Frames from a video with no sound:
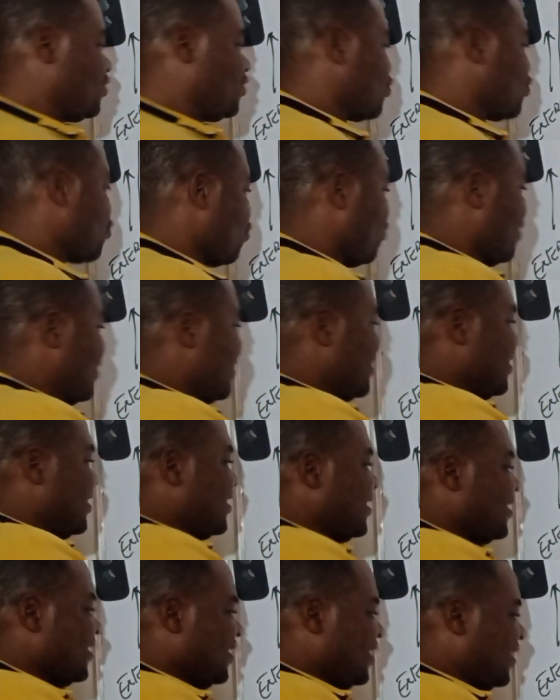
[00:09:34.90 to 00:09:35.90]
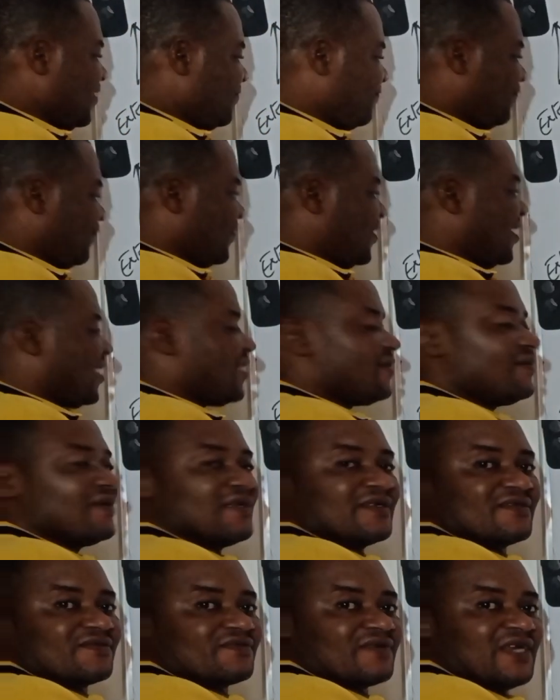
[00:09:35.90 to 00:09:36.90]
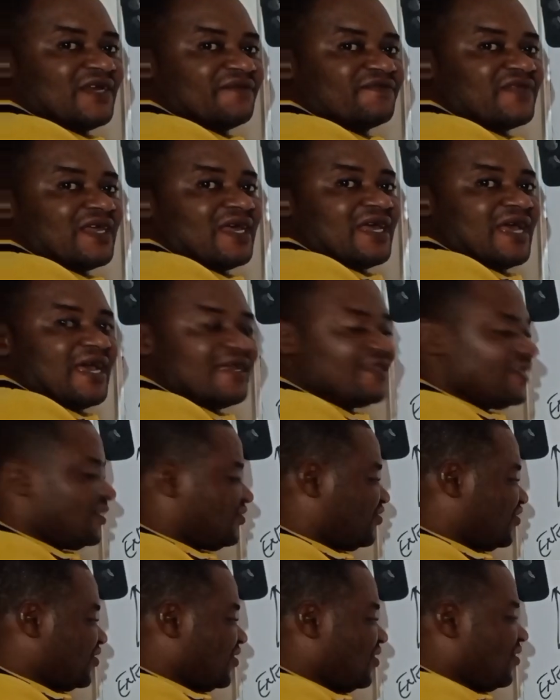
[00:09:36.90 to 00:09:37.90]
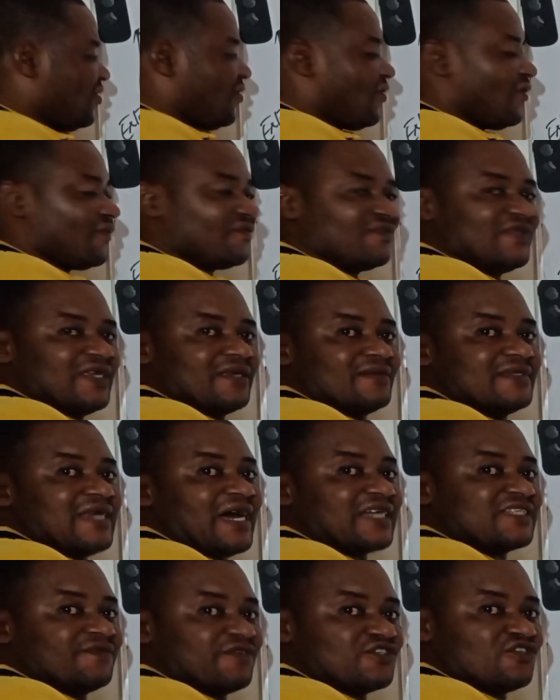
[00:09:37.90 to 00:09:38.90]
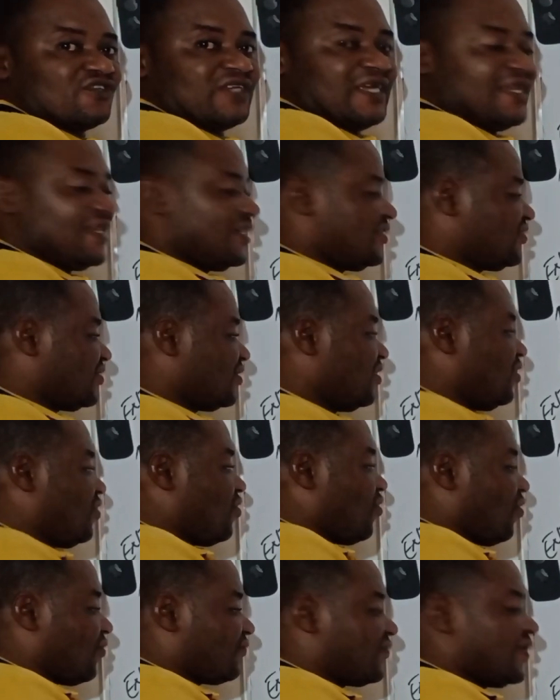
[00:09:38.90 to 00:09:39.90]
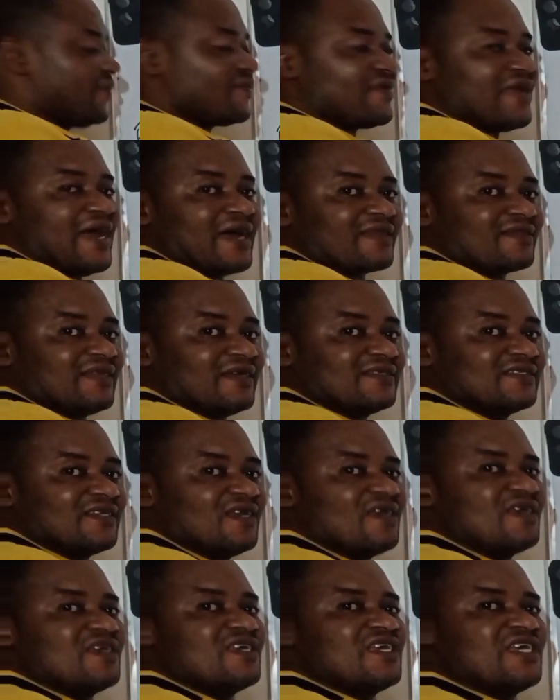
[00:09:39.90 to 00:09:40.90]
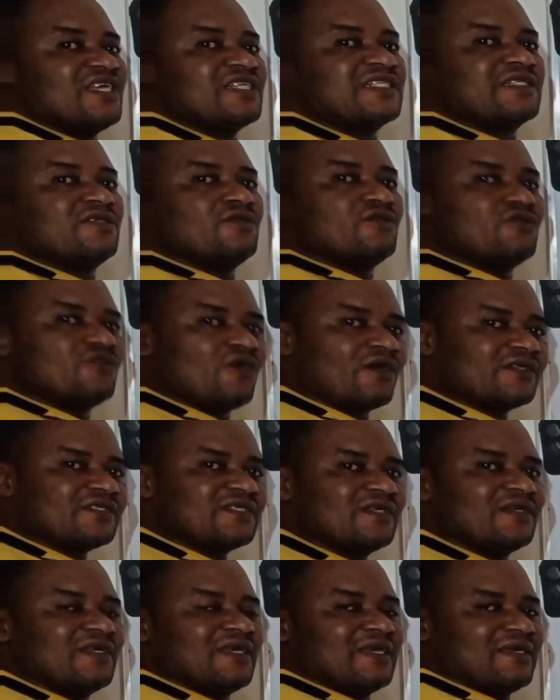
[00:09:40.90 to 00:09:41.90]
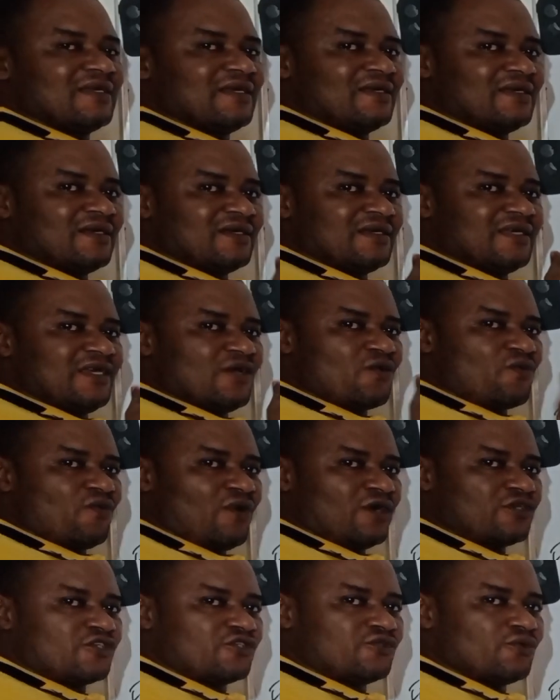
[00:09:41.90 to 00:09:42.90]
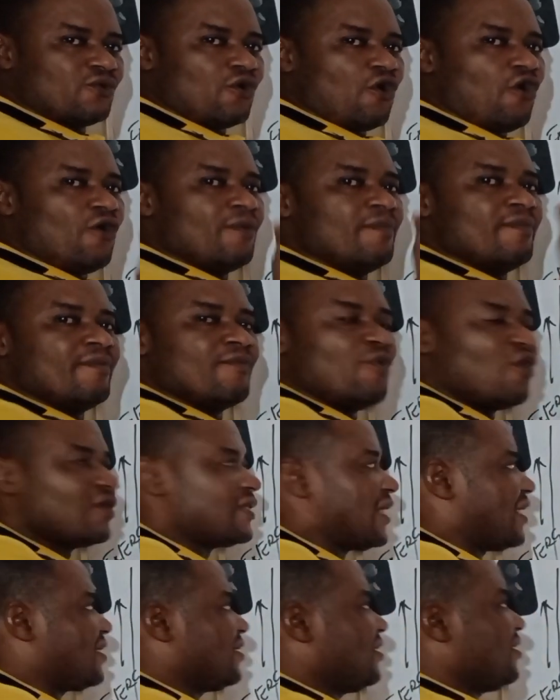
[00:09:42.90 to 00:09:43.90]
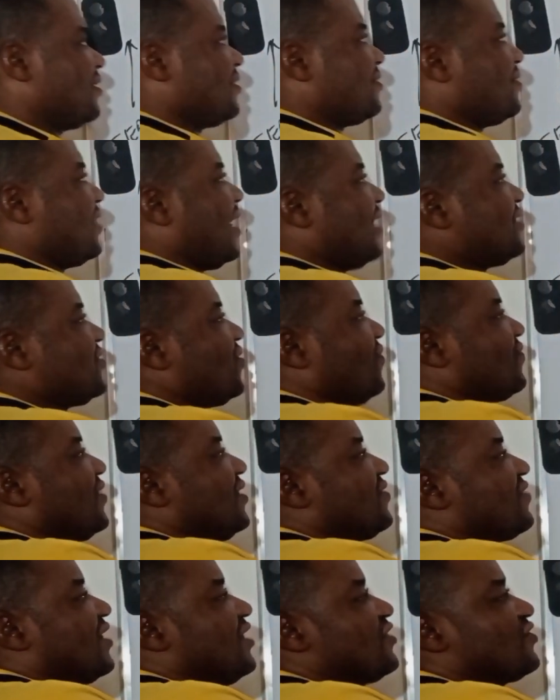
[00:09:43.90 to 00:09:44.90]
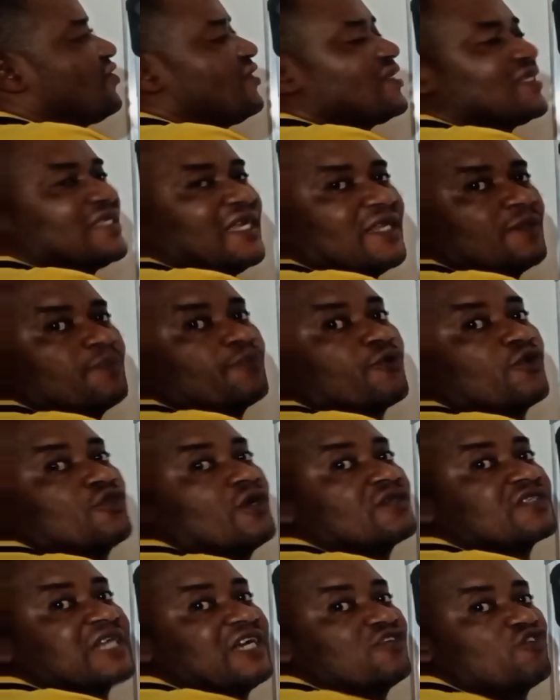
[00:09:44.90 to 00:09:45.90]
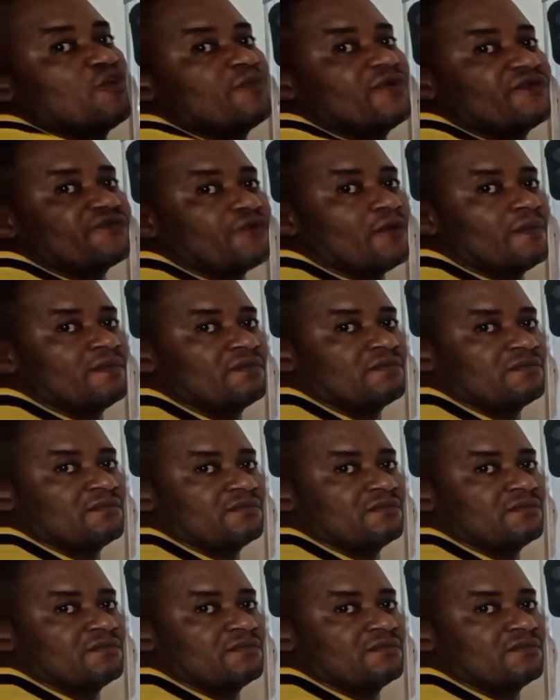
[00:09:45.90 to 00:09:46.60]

So if the energy of the activation energy of the reactant is not equals to or more than that of the transition state, product cannot be formed.